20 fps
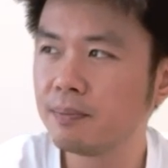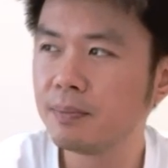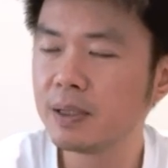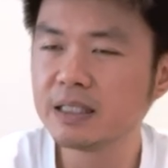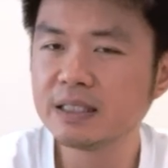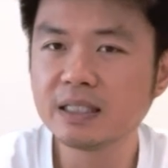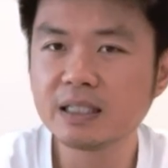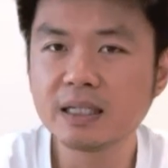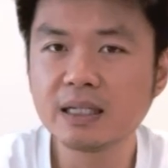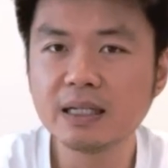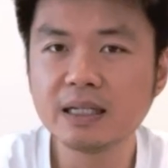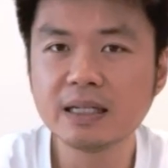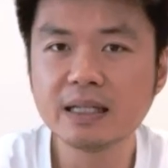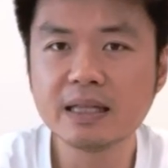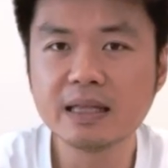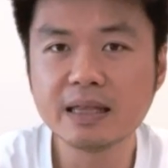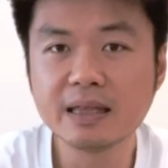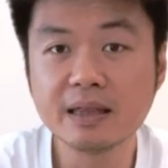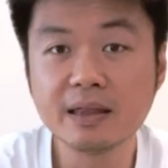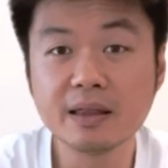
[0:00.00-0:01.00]
basically
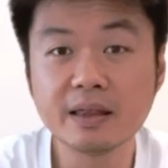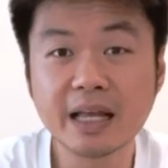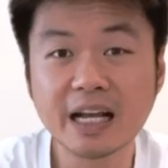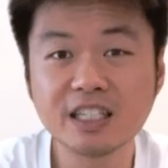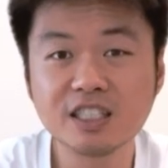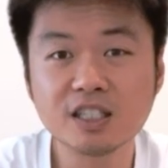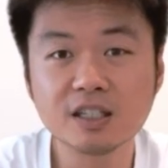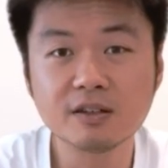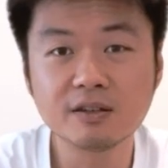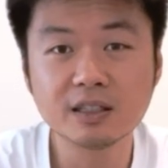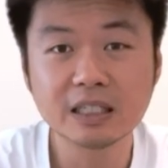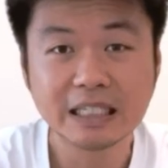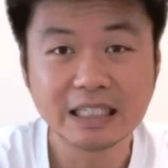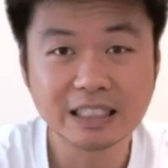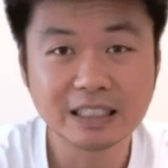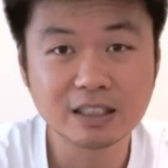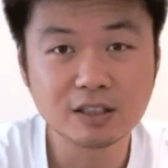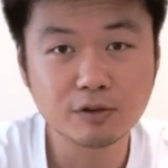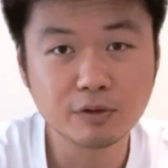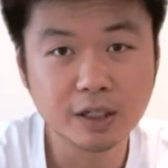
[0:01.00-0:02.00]
natural
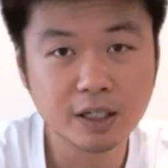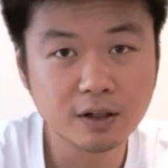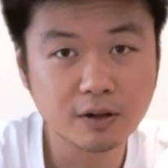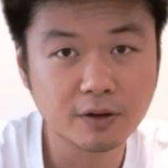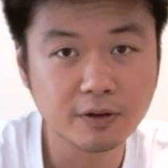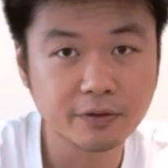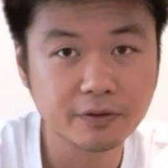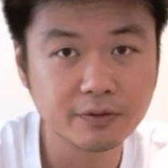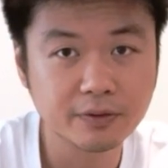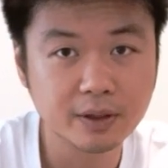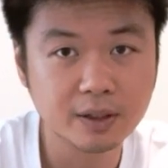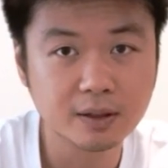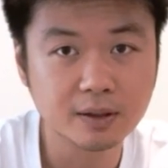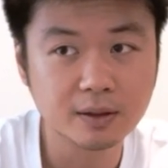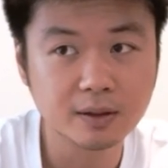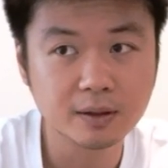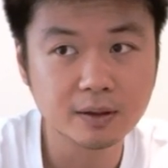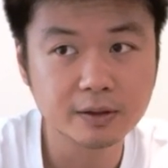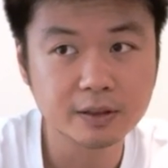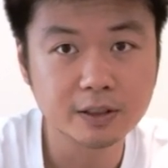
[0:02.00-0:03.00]
history of
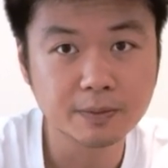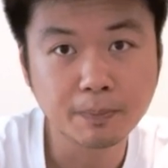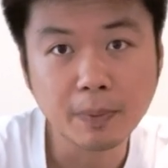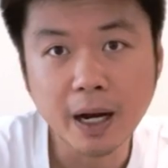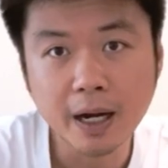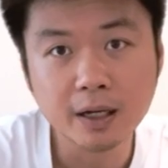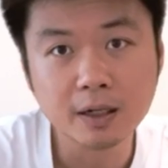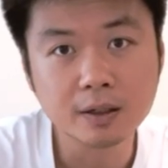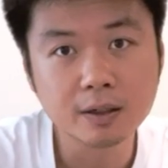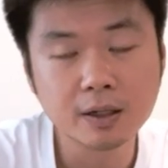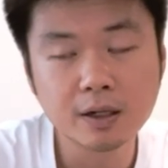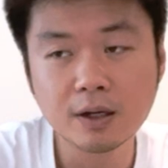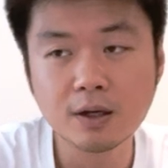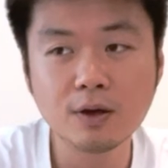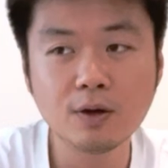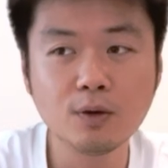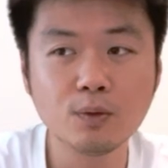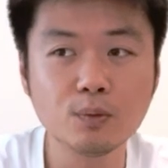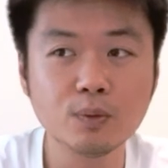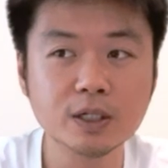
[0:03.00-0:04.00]
the spine,
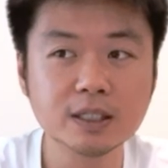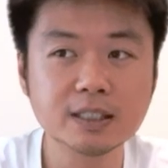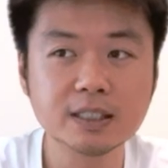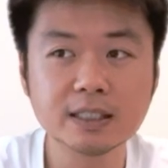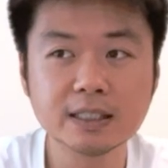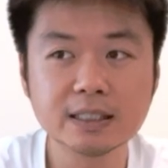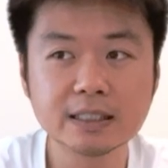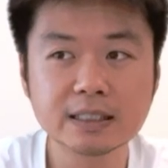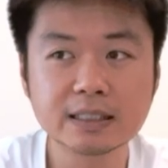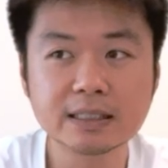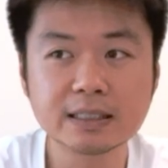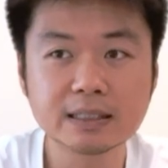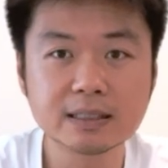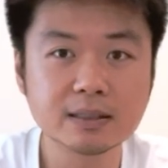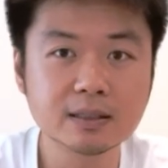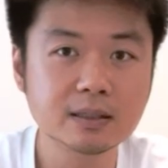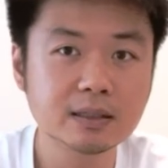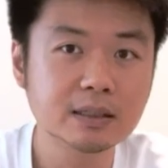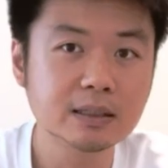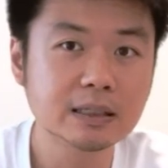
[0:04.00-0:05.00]
which is
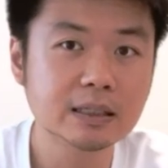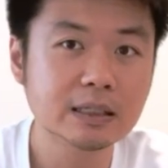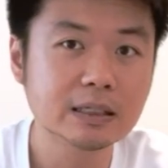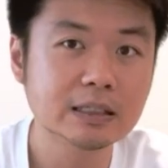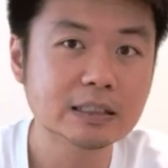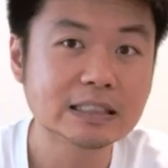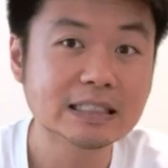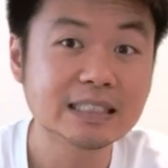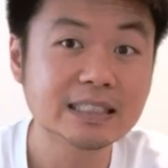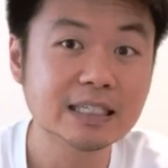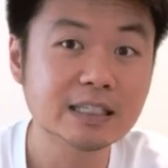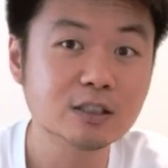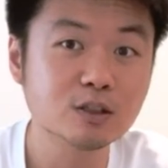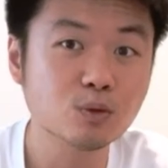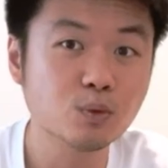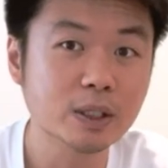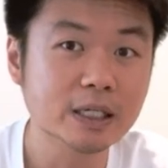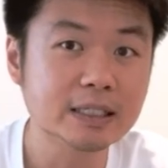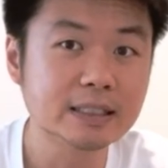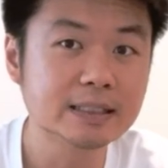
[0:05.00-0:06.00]

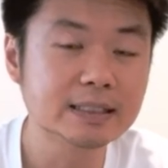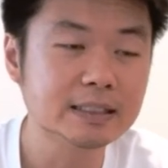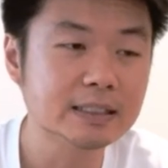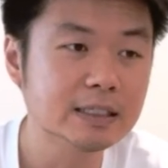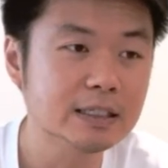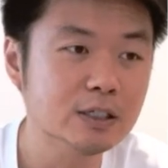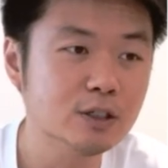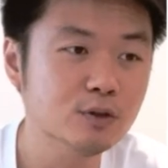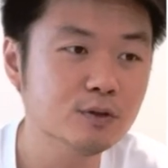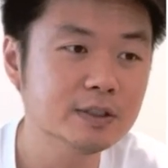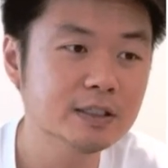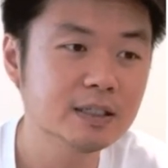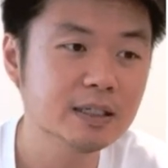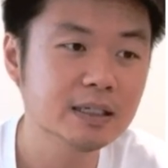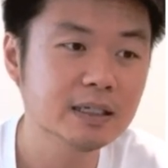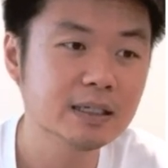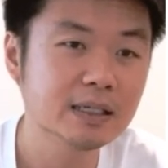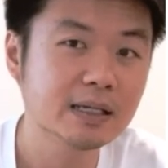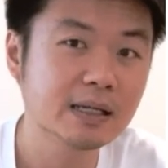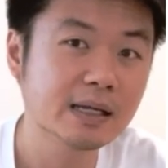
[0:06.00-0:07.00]
6 weeks.
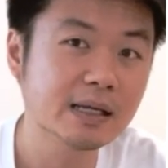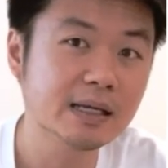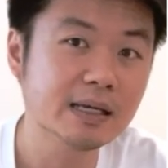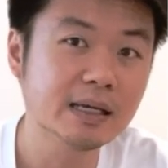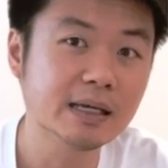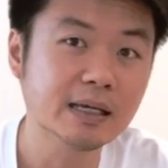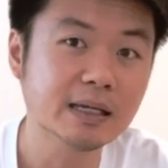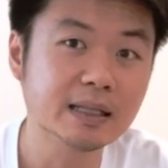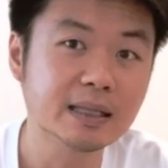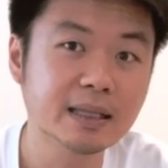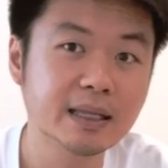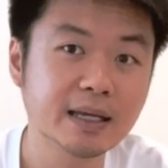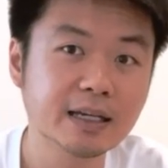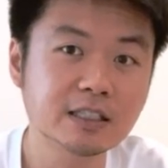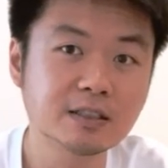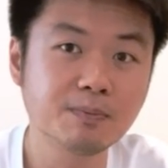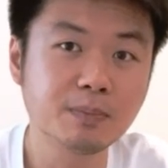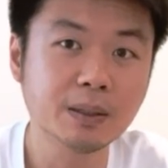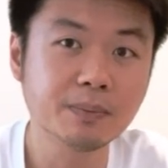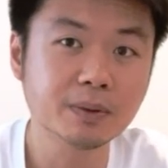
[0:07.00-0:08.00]
Usually it
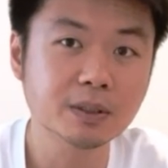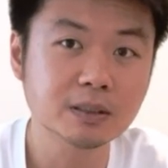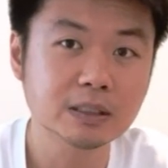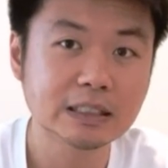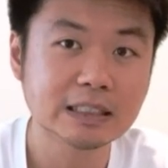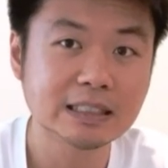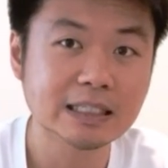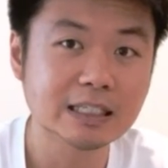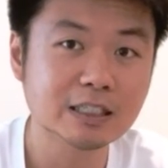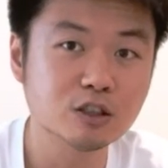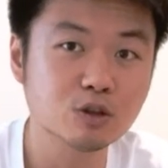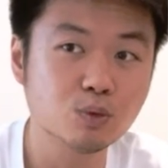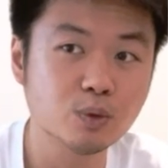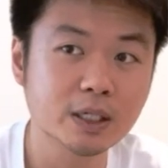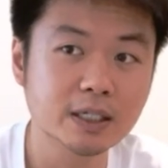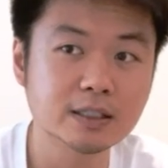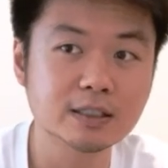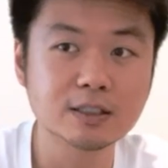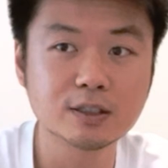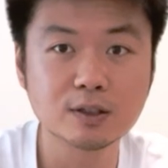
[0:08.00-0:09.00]
takes people 6
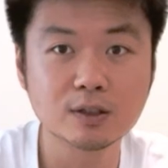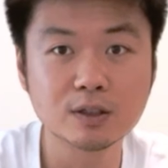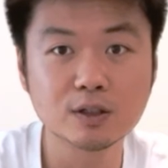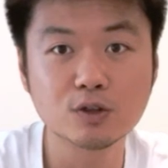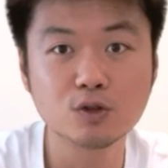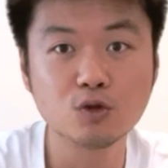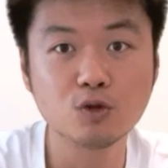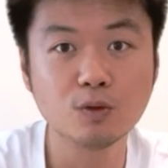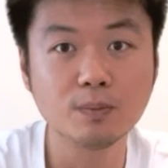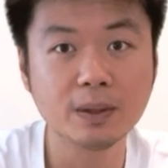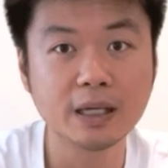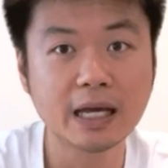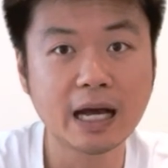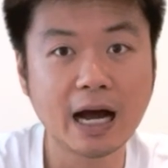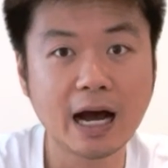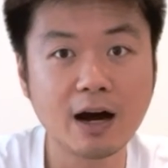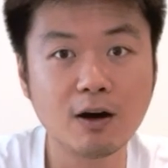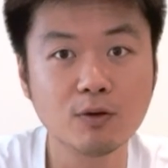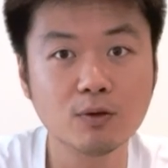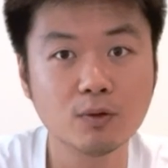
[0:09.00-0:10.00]
weeks to be
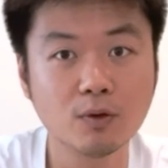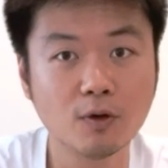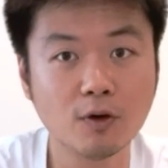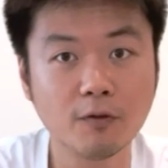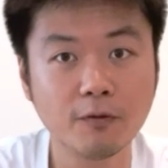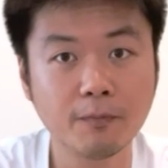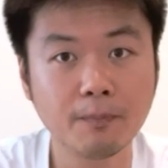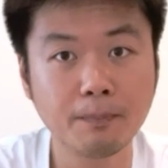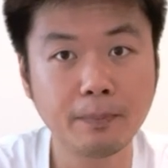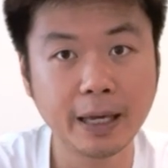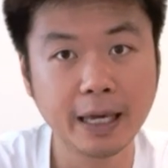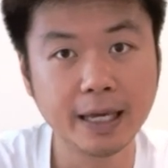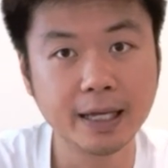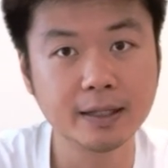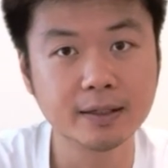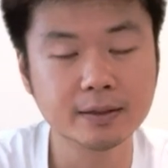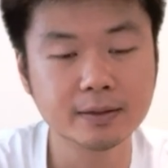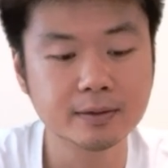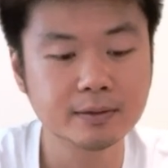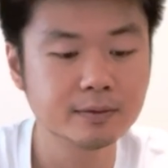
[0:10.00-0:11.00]
out of
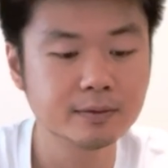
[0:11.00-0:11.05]
pain,